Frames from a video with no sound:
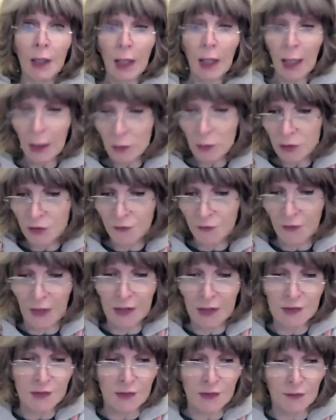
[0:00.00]
how
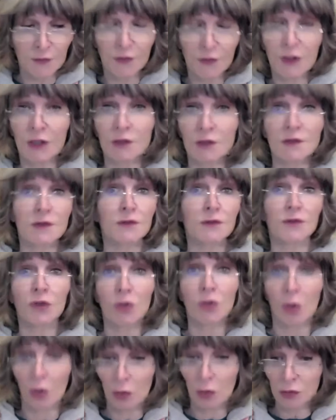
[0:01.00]
divisive things have
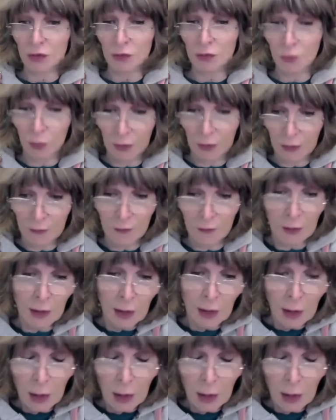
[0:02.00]
got, with